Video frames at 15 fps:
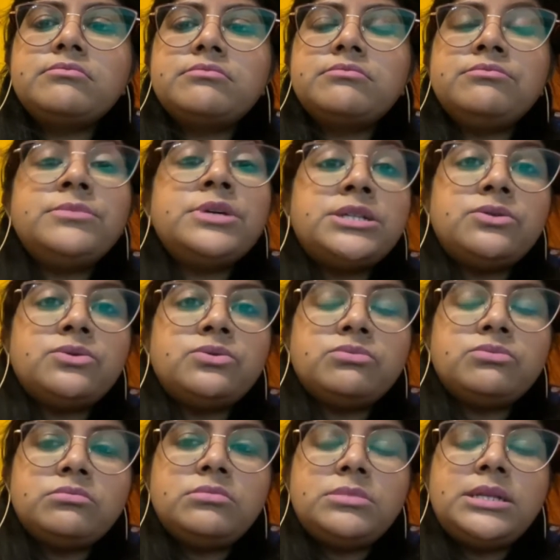but you
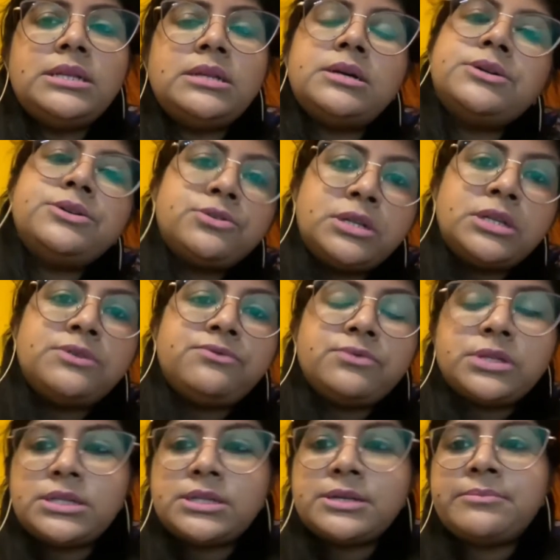learn to live
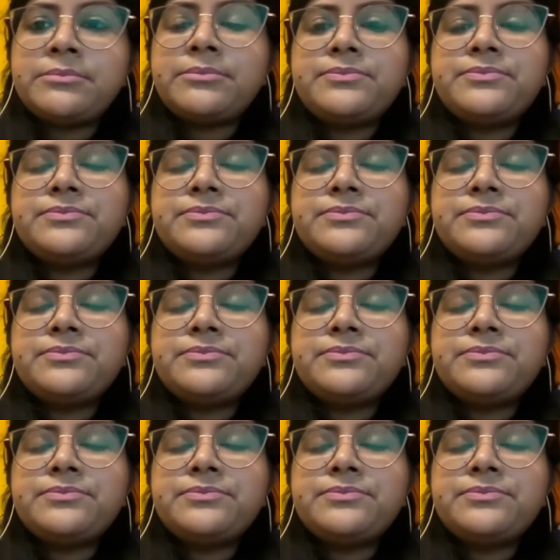with them.